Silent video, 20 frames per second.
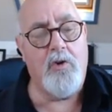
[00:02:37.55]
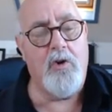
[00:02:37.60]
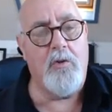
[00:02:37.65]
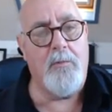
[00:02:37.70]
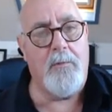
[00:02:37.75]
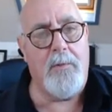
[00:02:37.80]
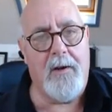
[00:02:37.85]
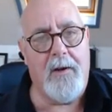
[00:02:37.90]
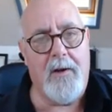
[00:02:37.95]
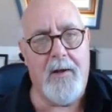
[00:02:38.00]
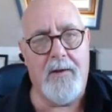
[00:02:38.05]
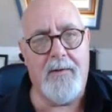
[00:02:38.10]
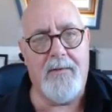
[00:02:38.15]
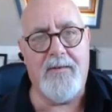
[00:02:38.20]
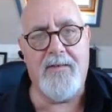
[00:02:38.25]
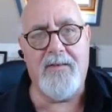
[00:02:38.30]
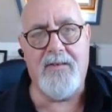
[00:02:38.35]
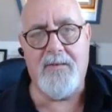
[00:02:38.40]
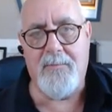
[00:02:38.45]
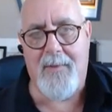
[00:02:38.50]
duplicate
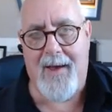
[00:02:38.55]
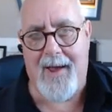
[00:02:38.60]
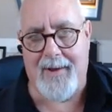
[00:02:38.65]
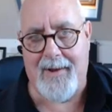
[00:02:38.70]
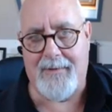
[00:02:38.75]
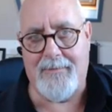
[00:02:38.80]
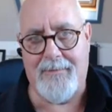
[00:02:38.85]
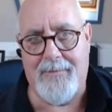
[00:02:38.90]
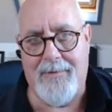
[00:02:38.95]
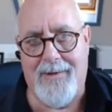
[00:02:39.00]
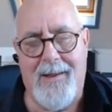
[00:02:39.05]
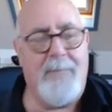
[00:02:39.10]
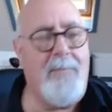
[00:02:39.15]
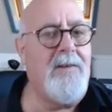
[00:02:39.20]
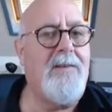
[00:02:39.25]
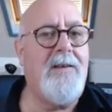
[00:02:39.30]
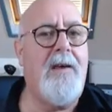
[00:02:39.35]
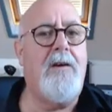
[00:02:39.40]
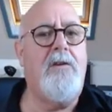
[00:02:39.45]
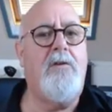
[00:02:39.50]
smacks. Now, let me
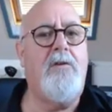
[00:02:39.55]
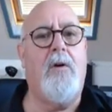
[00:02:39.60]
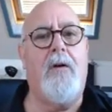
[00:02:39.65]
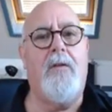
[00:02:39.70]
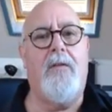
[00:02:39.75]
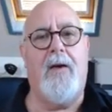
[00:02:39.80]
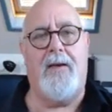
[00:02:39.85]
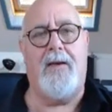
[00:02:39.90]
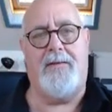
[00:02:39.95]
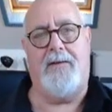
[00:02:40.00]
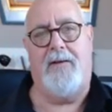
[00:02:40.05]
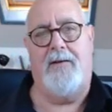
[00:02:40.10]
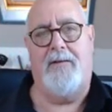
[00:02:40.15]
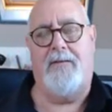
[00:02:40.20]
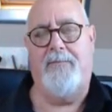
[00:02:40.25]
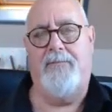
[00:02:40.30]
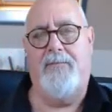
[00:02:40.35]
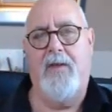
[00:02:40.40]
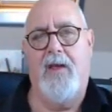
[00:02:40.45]
tell you what that is.